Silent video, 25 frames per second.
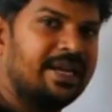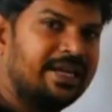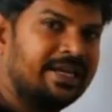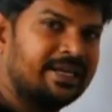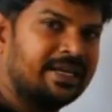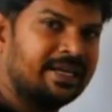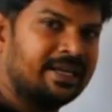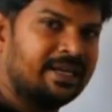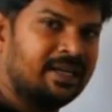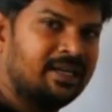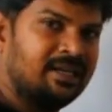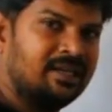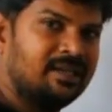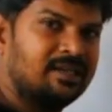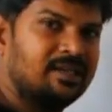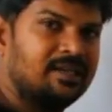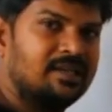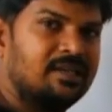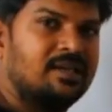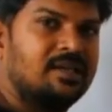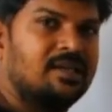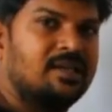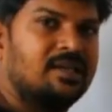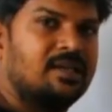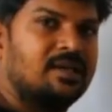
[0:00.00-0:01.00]
internal
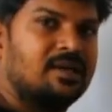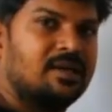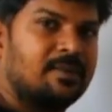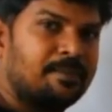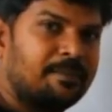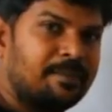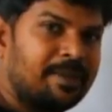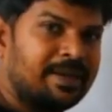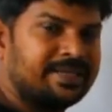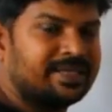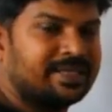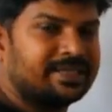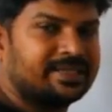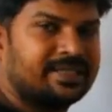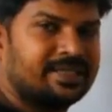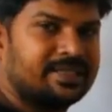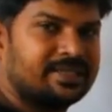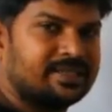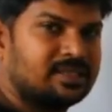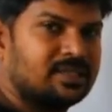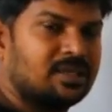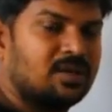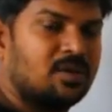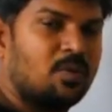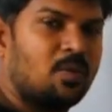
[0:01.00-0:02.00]

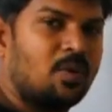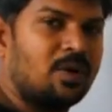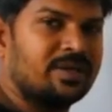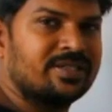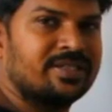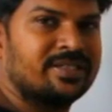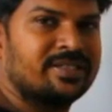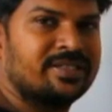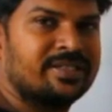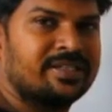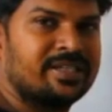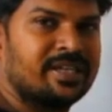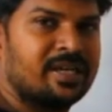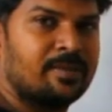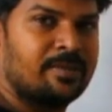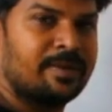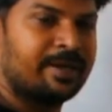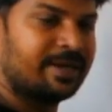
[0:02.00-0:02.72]
bisectors. What is internal